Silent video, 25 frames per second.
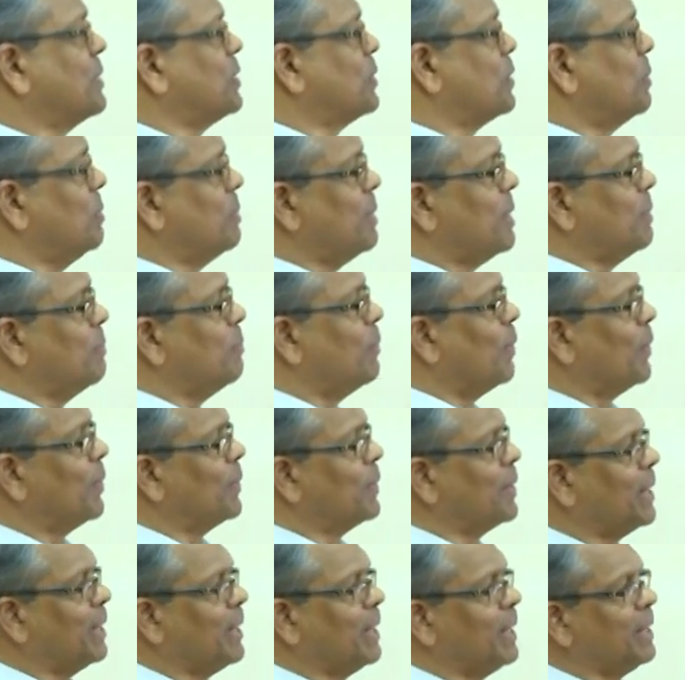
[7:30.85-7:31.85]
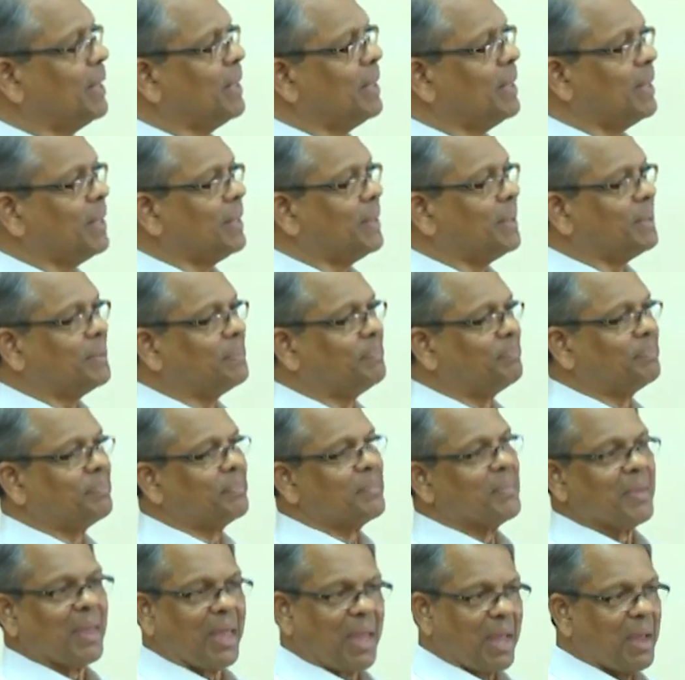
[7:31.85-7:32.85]
us to be born in
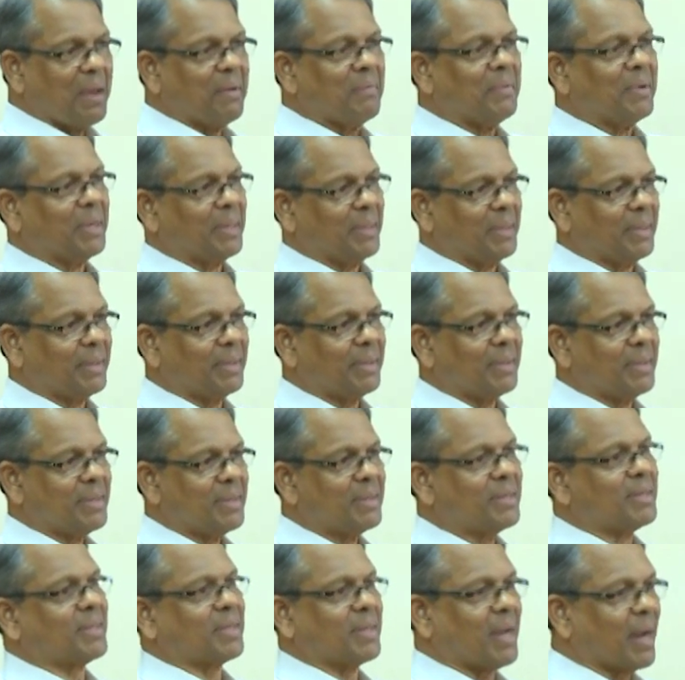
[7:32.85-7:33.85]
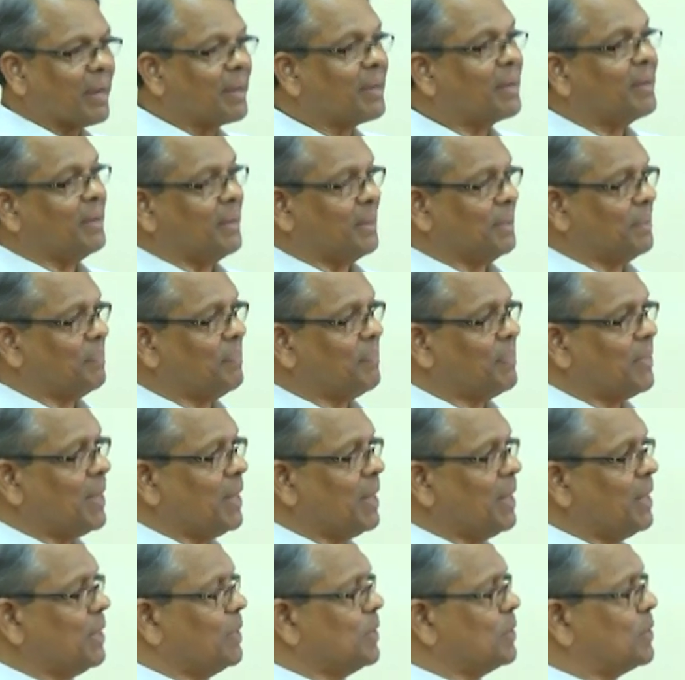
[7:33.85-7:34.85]
heaven, sagga.
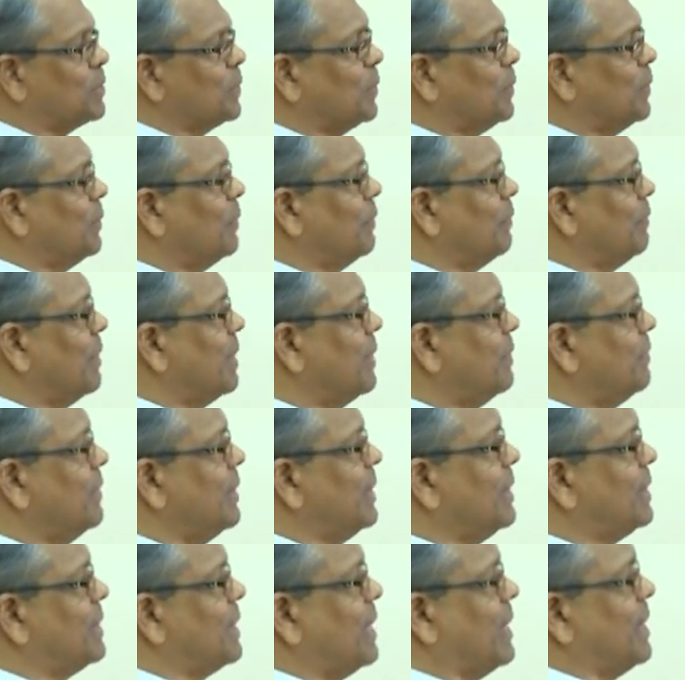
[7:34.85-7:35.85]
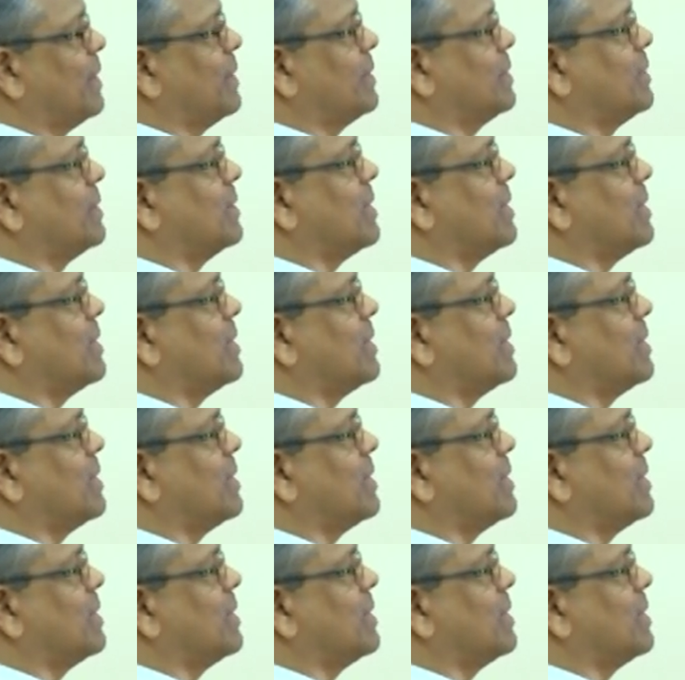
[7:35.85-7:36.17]
So when we take